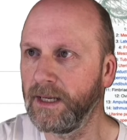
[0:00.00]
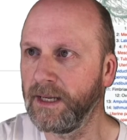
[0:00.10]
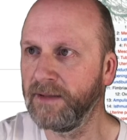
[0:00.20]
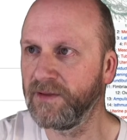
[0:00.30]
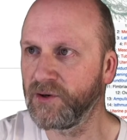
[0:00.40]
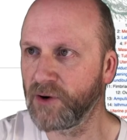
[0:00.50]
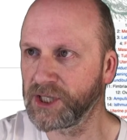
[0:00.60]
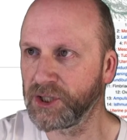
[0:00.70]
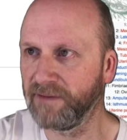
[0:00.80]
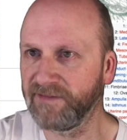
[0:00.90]
In the
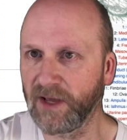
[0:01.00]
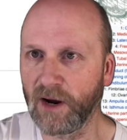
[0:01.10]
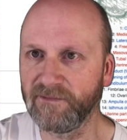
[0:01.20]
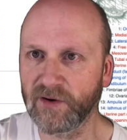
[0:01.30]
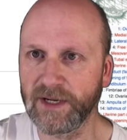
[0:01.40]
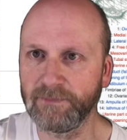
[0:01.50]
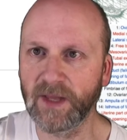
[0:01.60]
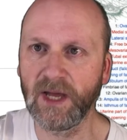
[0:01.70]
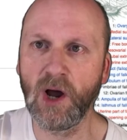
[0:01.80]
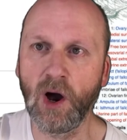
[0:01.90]
direction of the ovary.
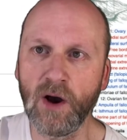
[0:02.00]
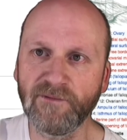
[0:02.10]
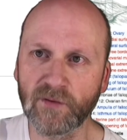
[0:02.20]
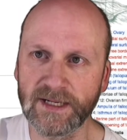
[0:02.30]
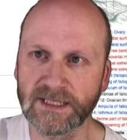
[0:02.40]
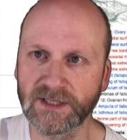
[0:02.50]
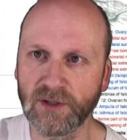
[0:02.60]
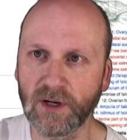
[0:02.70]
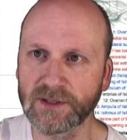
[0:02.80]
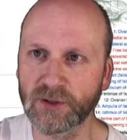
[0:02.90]
An ovary is
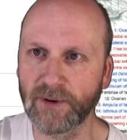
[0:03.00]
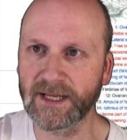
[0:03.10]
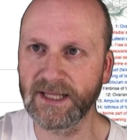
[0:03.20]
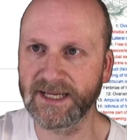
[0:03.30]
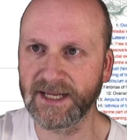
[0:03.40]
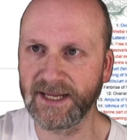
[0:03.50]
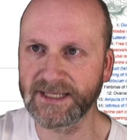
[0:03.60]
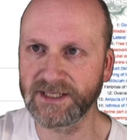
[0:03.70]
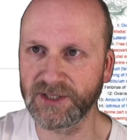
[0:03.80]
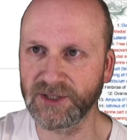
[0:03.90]
not directly
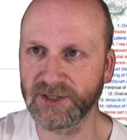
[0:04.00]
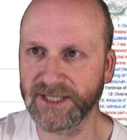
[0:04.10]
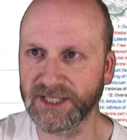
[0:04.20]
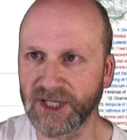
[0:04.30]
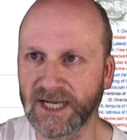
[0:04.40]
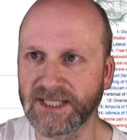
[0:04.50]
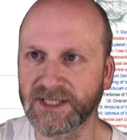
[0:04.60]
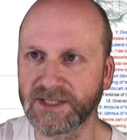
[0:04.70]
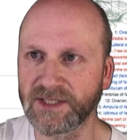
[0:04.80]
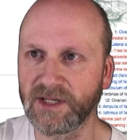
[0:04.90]
connected to the
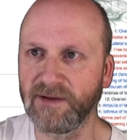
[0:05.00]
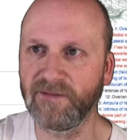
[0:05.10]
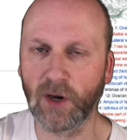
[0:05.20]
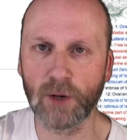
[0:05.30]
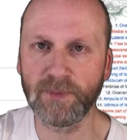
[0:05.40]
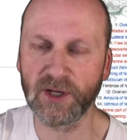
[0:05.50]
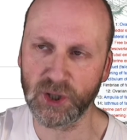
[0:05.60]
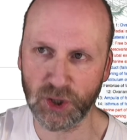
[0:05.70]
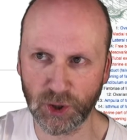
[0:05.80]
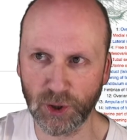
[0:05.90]
adjacent
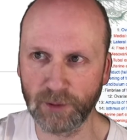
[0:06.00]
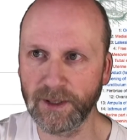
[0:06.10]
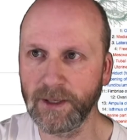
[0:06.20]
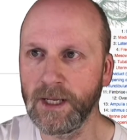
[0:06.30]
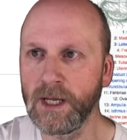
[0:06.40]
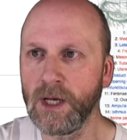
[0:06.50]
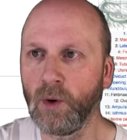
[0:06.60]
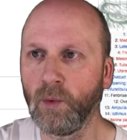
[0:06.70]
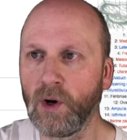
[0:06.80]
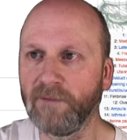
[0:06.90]
fallopian tube.
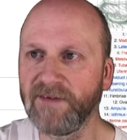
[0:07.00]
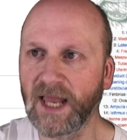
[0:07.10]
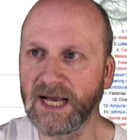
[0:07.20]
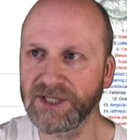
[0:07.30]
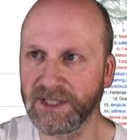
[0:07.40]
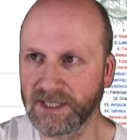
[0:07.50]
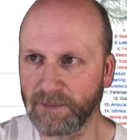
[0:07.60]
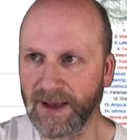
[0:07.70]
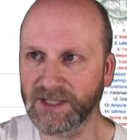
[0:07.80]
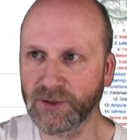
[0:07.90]
When ovulation is
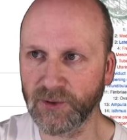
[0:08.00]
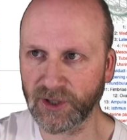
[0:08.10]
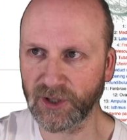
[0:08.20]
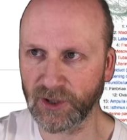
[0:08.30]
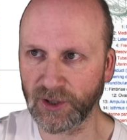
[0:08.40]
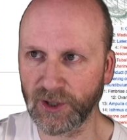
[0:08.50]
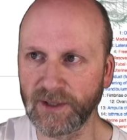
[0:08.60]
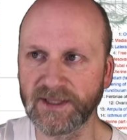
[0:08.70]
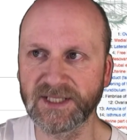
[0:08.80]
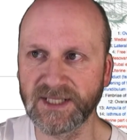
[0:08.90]
about to
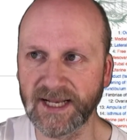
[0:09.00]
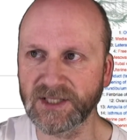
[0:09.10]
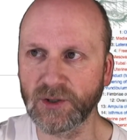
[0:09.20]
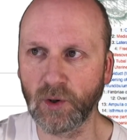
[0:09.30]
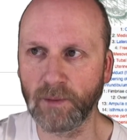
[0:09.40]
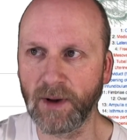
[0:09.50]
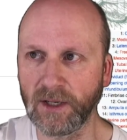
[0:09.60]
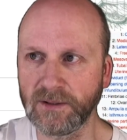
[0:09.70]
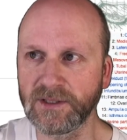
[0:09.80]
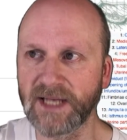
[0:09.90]
occur, the sex
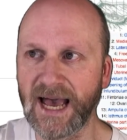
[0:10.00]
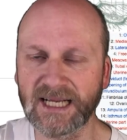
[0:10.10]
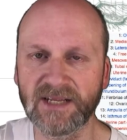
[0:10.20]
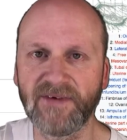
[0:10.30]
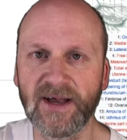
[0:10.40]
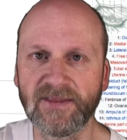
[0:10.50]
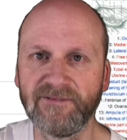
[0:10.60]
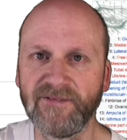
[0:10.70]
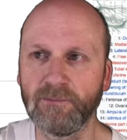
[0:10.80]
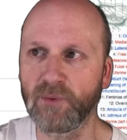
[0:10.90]
hormones activate the
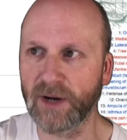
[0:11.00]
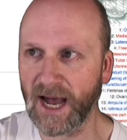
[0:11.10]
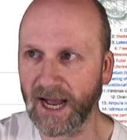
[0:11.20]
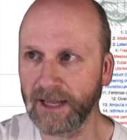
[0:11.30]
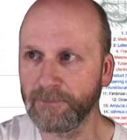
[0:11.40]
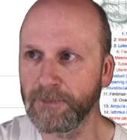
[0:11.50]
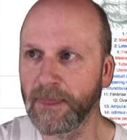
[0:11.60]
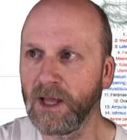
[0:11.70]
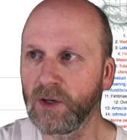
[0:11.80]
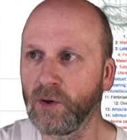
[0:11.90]
fimbriae,
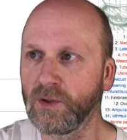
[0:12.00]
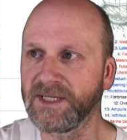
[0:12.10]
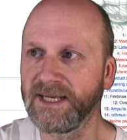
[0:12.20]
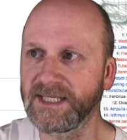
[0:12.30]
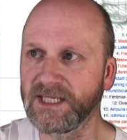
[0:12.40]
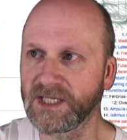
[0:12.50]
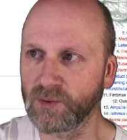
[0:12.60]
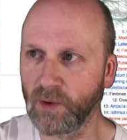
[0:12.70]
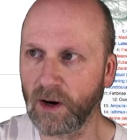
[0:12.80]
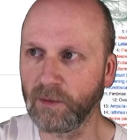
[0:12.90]
causing it to
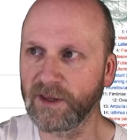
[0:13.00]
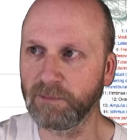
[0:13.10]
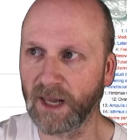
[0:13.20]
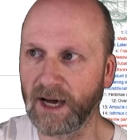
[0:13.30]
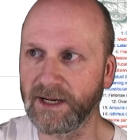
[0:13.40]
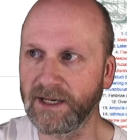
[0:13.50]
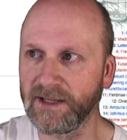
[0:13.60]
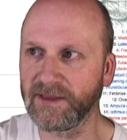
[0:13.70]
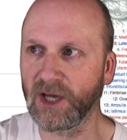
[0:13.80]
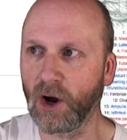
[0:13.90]
swell with blood and
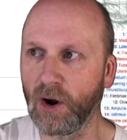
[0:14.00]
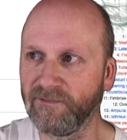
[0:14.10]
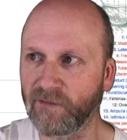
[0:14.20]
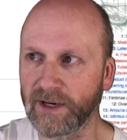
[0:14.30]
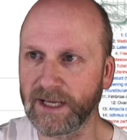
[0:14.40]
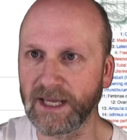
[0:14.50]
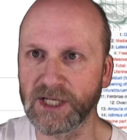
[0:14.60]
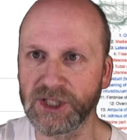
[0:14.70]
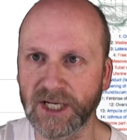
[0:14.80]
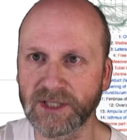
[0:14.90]
hit the ovary in
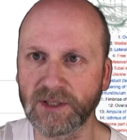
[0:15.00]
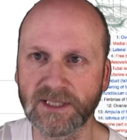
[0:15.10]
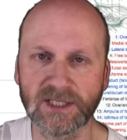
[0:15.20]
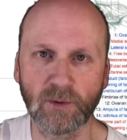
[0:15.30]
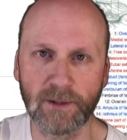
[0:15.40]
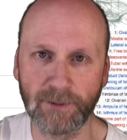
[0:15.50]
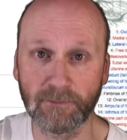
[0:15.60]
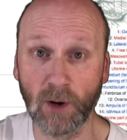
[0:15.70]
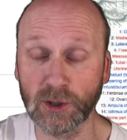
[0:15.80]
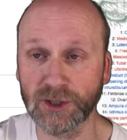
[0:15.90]
a gentle and
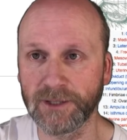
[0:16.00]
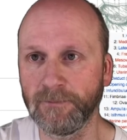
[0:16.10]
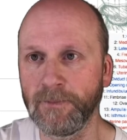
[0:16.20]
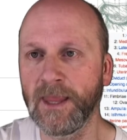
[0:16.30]
sweeping motion.